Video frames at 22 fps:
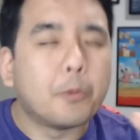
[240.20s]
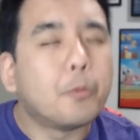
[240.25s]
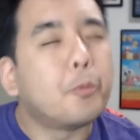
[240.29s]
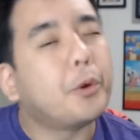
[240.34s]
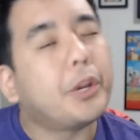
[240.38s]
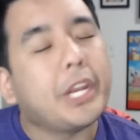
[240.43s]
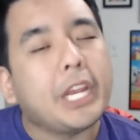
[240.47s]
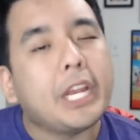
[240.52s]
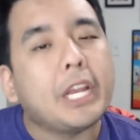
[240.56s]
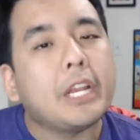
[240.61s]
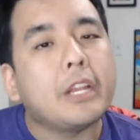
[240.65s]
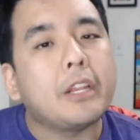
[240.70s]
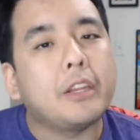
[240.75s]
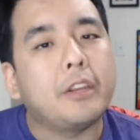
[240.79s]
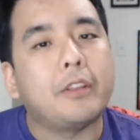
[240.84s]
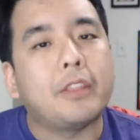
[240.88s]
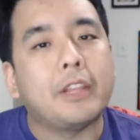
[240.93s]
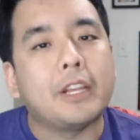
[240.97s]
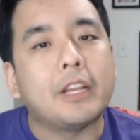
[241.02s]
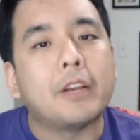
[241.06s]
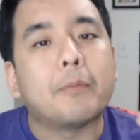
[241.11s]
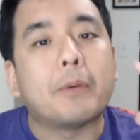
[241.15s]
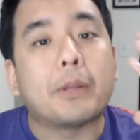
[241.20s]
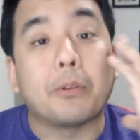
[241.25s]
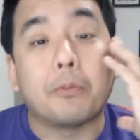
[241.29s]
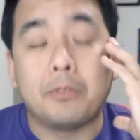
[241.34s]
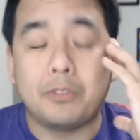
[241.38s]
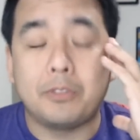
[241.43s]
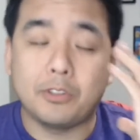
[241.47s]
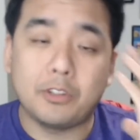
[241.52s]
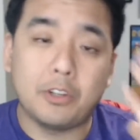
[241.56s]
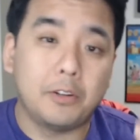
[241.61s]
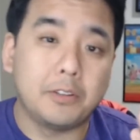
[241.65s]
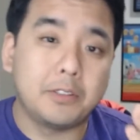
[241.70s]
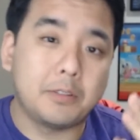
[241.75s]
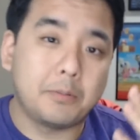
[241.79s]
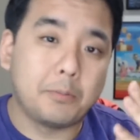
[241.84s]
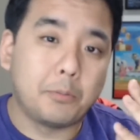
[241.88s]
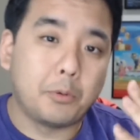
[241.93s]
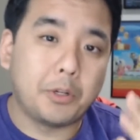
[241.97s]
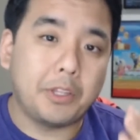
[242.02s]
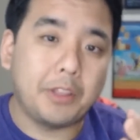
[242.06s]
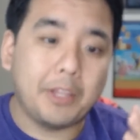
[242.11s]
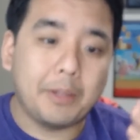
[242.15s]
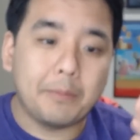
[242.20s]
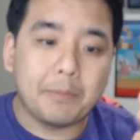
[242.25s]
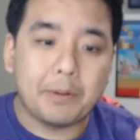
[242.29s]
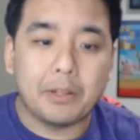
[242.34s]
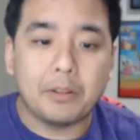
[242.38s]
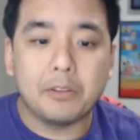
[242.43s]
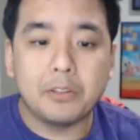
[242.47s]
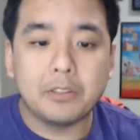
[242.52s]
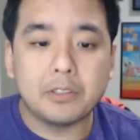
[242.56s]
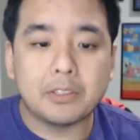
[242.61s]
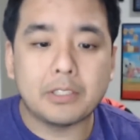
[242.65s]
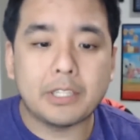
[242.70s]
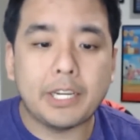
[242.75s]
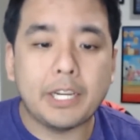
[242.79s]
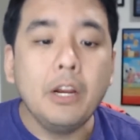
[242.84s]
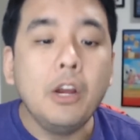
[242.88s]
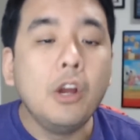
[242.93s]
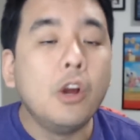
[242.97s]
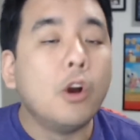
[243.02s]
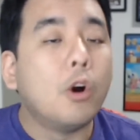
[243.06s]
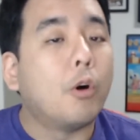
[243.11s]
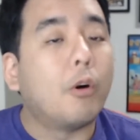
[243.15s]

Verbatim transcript: winning, you think about the results, the more you think about losing